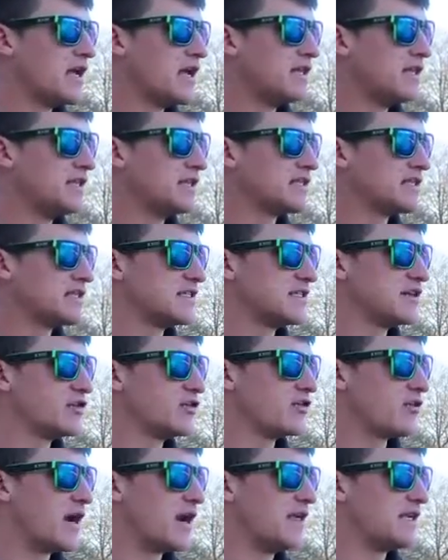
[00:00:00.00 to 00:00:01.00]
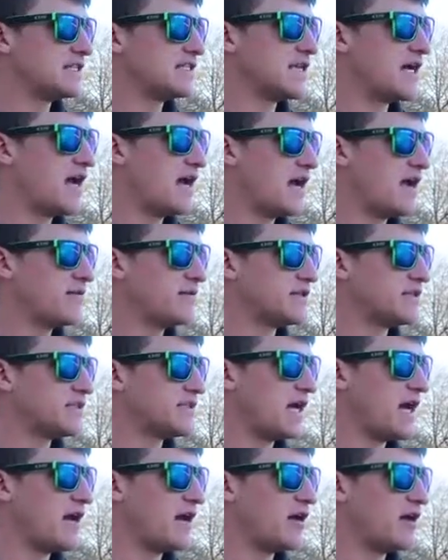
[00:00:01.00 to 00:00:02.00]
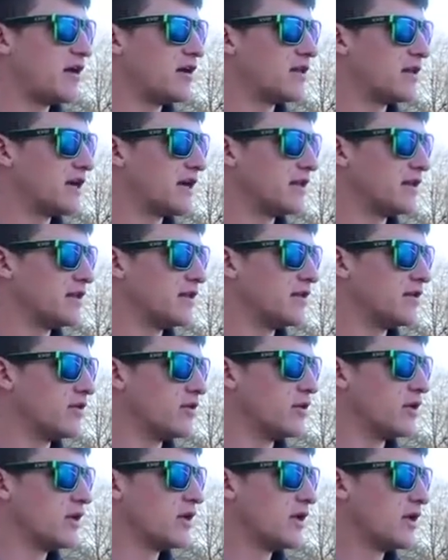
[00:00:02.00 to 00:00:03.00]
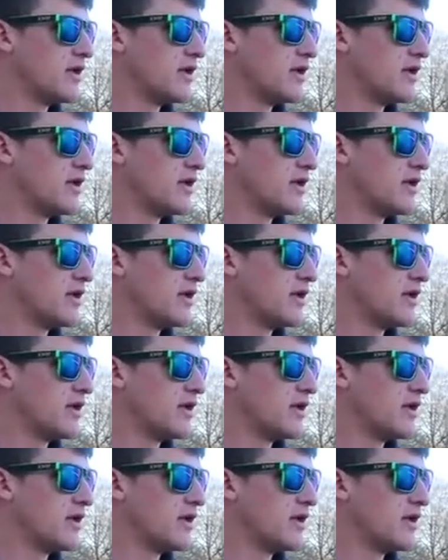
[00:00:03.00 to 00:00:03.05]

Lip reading: And this is a great time to tie on like a little,